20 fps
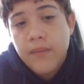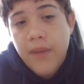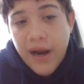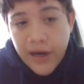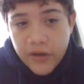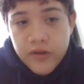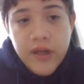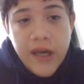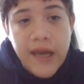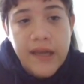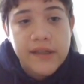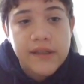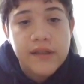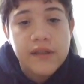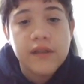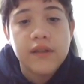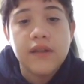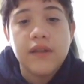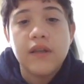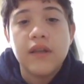Magnus
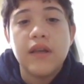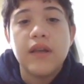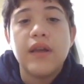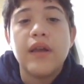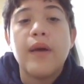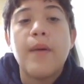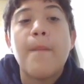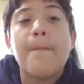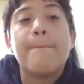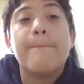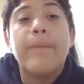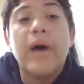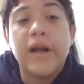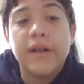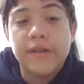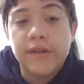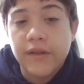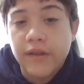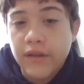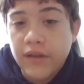has,
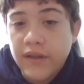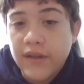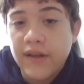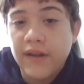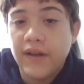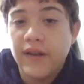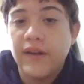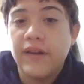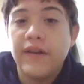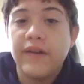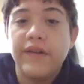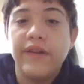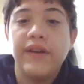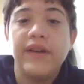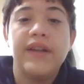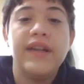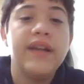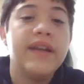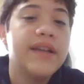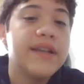but the
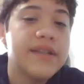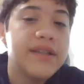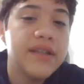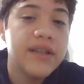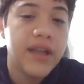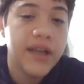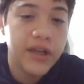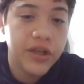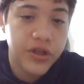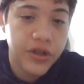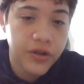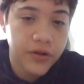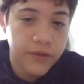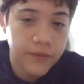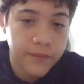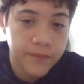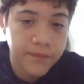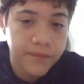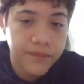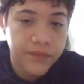king is in danger.